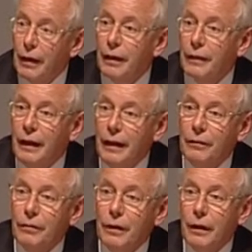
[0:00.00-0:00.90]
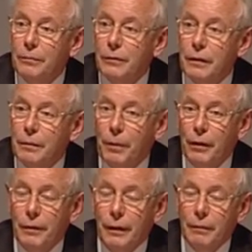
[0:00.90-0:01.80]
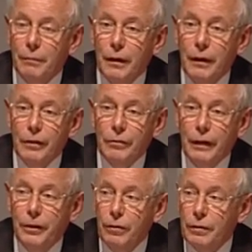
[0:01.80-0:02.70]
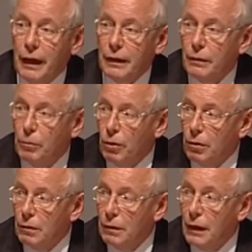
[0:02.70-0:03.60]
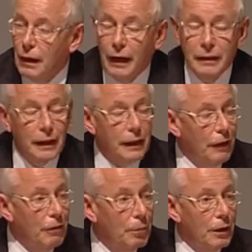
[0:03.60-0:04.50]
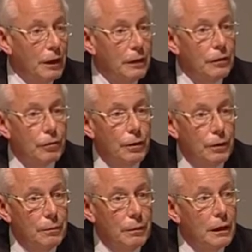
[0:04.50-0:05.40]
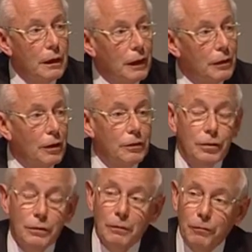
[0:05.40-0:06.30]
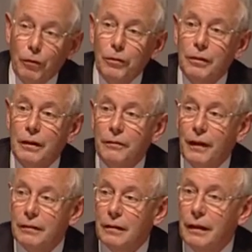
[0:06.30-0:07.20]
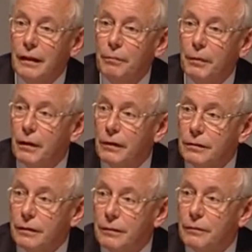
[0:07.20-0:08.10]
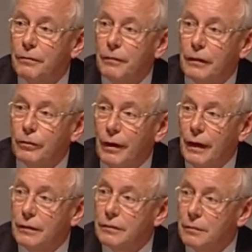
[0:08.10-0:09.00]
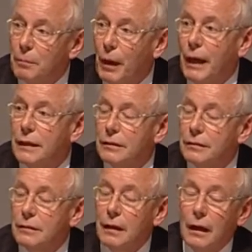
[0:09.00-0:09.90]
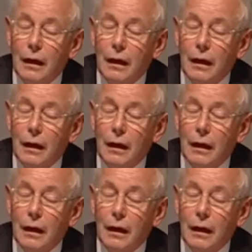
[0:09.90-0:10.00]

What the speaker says: they even come to the podium. So I do thank them all. I thank everybody in this room and those who unfortunately have had to leave because of trains and planes